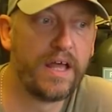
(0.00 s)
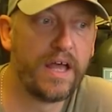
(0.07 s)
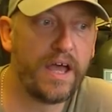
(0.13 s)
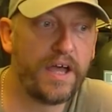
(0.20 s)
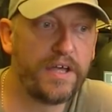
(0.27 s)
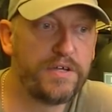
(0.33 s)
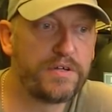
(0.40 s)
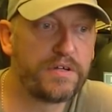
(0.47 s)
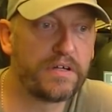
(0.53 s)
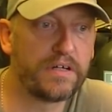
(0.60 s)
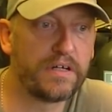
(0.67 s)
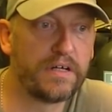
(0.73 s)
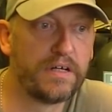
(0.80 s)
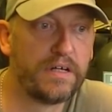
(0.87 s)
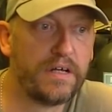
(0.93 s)
Are you going
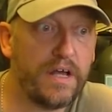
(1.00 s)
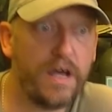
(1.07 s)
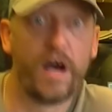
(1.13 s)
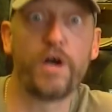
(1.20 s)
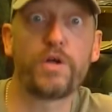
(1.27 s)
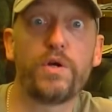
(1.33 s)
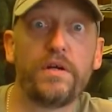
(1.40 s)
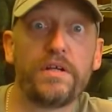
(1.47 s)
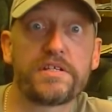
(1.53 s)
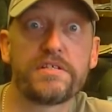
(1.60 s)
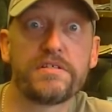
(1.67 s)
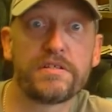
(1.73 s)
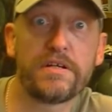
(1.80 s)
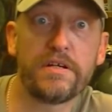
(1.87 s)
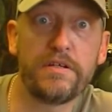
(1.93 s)
to, I've got to listen
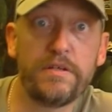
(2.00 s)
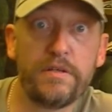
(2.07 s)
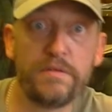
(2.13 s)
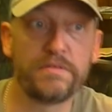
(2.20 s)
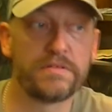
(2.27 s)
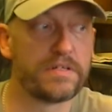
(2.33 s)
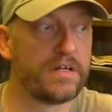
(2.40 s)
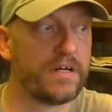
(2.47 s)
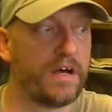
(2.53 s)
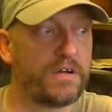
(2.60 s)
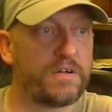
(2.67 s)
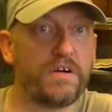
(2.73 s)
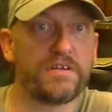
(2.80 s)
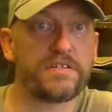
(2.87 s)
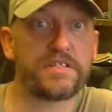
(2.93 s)
to the news, I've
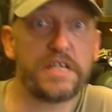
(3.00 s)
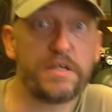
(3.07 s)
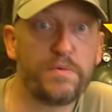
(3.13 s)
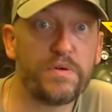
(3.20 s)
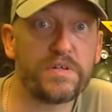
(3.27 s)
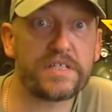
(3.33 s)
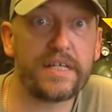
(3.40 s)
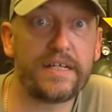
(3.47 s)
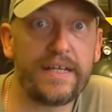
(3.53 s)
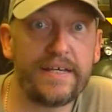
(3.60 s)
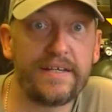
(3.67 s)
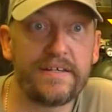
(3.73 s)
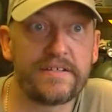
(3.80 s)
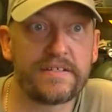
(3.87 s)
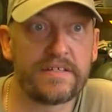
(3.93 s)
got to see what's the
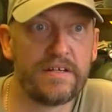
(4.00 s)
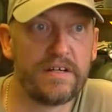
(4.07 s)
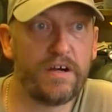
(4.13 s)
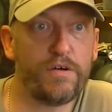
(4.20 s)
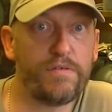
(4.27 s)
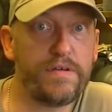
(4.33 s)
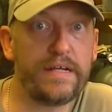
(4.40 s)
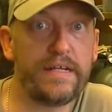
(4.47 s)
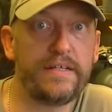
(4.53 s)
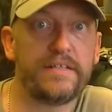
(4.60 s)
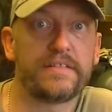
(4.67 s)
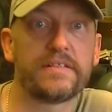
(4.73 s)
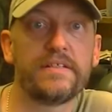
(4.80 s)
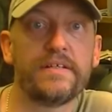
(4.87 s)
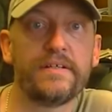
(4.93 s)
latest, I really need
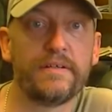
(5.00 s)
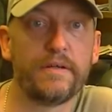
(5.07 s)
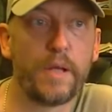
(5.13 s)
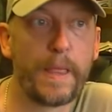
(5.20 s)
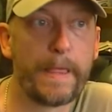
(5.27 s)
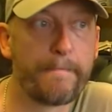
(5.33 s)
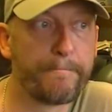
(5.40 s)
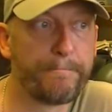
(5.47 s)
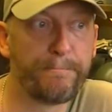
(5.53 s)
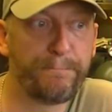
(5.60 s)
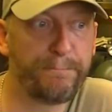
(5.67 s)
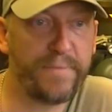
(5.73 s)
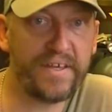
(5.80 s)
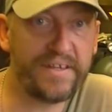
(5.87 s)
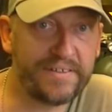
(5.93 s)
to know?
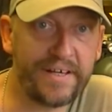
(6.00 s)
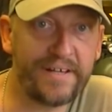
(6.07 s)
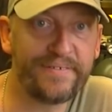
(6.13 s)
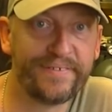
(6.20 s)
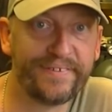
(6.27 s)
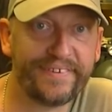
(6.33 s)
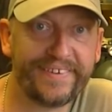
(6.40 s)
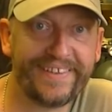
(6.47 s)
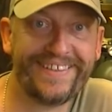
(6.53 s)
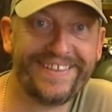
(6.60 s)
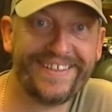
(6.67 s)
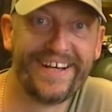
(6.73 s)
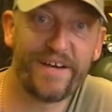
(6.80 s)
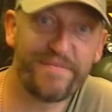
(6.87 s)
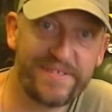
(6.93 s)
No, you don't.
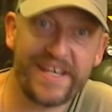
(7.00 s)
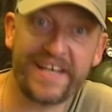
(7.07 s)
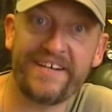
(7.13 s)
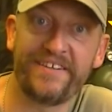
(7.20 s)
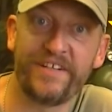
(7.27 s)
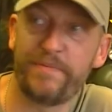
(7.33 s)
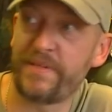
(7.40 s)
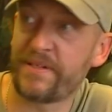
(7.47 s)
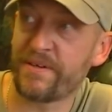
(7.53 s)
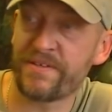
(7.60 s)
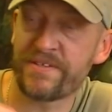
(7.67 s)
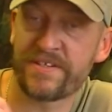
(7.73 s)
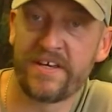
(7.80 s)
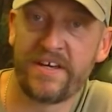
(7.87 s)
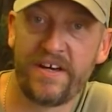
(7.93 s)
I'm telling you,
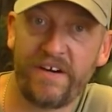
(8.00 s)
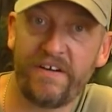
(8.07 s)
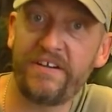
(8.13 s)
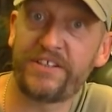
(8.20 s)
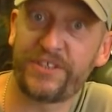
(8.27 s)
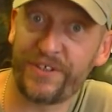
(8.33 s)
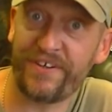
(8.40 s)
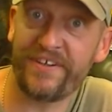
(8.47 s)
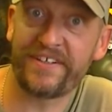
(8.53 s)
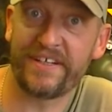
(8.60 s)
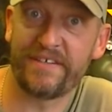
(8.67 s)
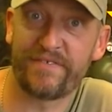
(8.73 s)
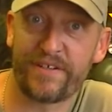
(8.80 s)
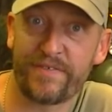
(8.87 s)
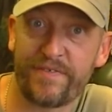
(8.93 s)
because I tried
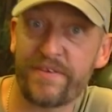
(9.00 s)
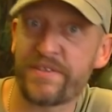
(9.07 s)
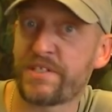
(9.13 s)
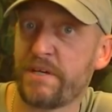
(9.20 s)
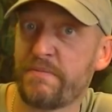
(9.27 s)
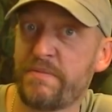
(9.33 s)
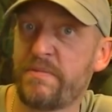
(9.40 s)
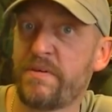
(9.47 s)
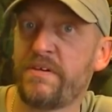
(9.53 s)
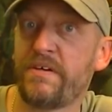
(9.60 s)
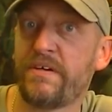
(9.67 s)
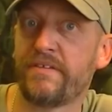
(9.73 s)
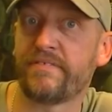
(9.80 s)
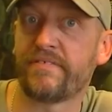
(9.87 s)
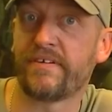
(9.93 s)
it for the first time in my
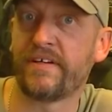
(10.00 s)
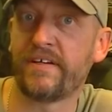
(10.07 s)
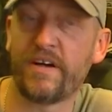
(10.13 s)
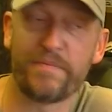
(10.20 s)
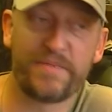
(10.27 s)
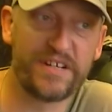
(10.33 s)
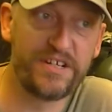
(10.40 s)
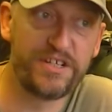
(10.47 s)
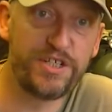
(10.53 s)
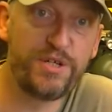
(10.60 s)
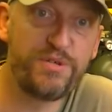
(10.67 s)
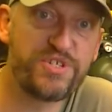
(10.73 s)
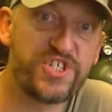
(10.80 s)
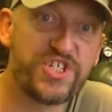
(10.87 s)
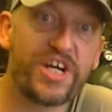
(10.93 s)
life, right? I've been a
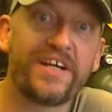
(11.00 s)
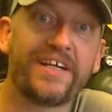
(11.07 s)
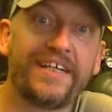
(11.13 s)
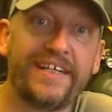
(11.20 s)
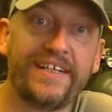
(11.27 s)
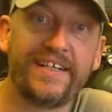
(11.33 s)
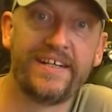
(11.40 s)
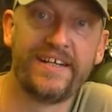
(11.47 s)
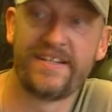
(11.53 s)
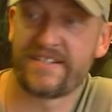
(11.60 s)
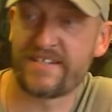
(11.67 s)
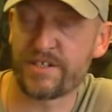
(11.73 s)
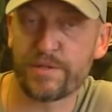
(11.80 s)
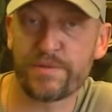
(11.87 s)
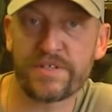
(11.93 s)
news junkie
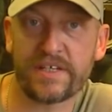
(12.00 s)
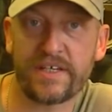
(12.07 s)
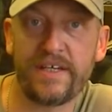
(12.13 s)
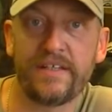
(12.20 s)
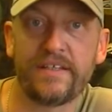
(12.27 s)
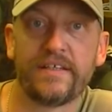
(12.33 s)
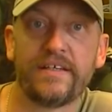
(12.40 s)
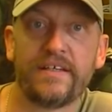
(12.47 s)
since I was a kid.